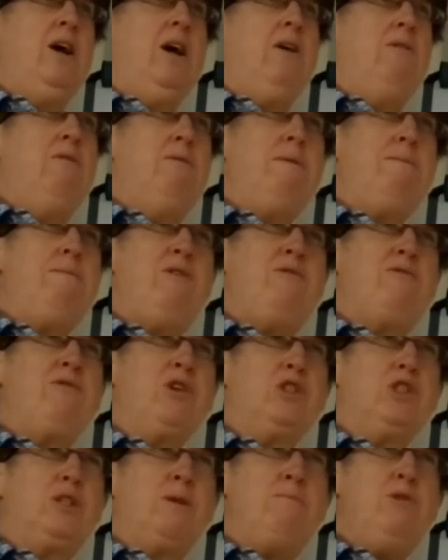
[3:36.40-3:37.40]
Remember, you've
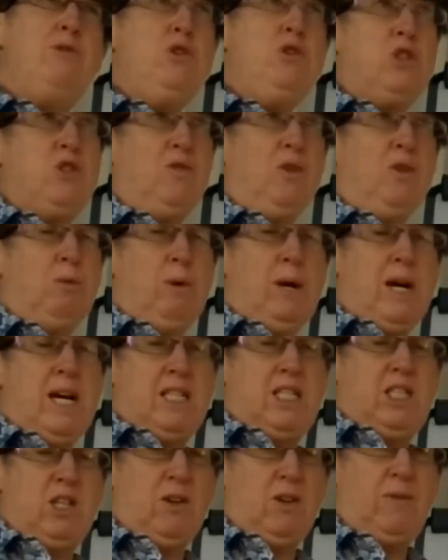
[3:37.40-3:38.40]
got some useful
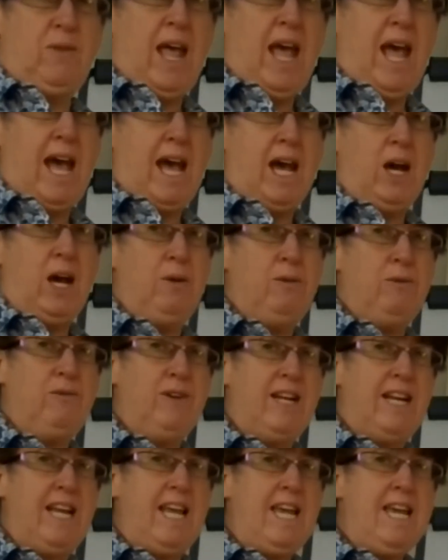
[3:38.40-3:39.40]
words on there,
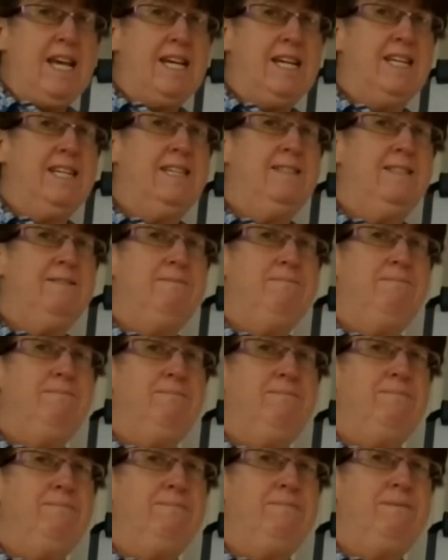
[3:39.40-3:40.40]
hopefully.
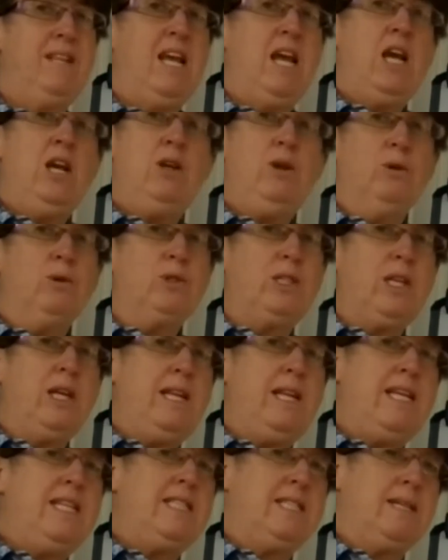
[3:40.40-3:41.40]
You also
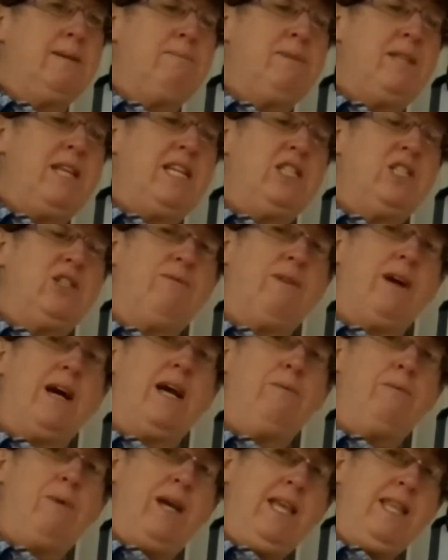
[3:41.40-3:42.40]
need something to
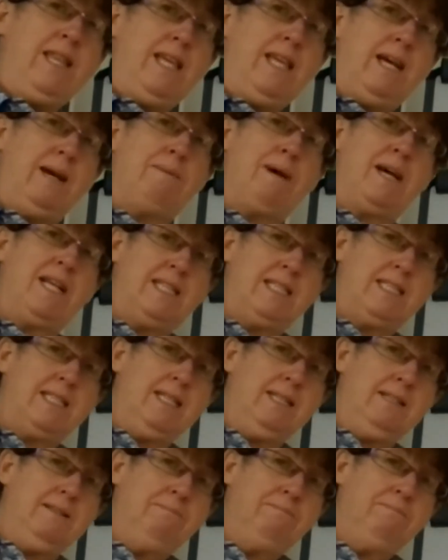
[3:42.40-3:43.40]
write with, a
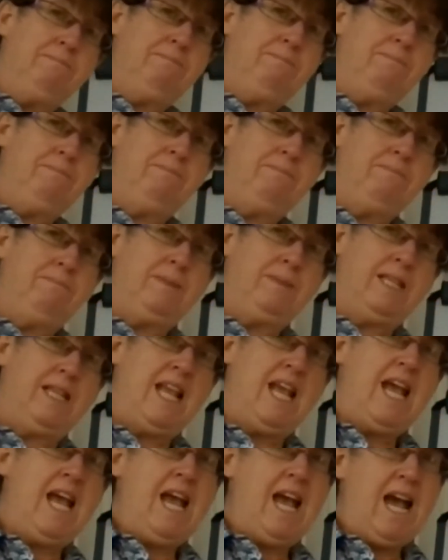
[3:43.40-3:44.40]
pencil,
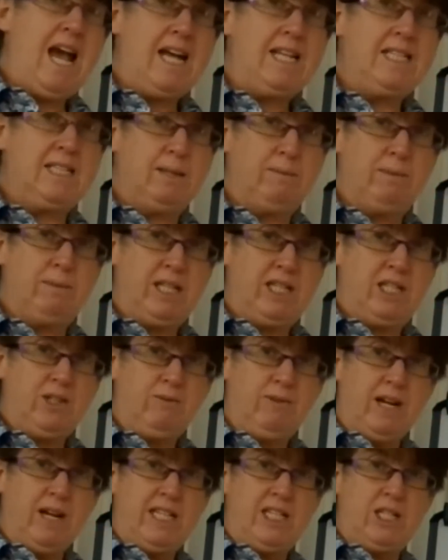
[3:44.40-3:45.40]
and something to
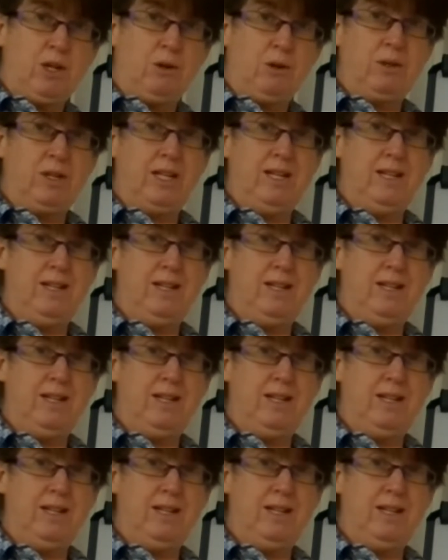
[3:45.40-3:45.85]
write on.